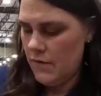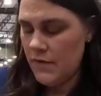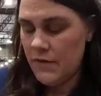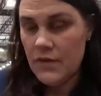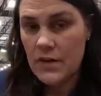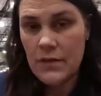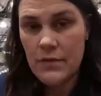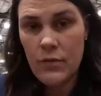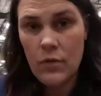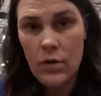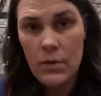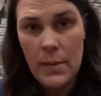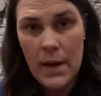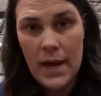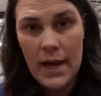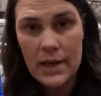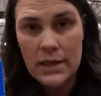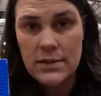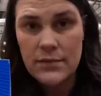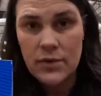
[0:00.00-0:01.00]
54
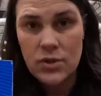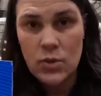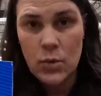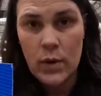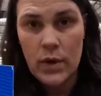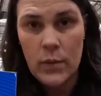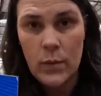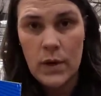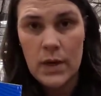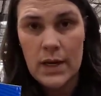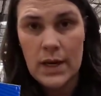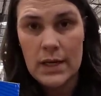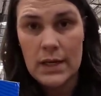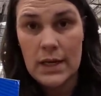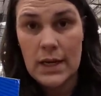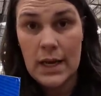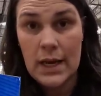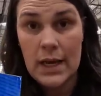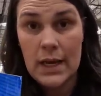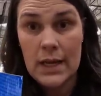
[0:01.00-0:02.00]
bags for
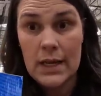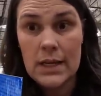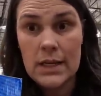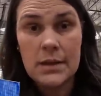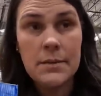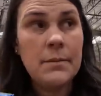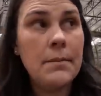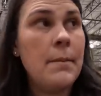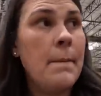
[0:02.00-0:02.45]
$21.99.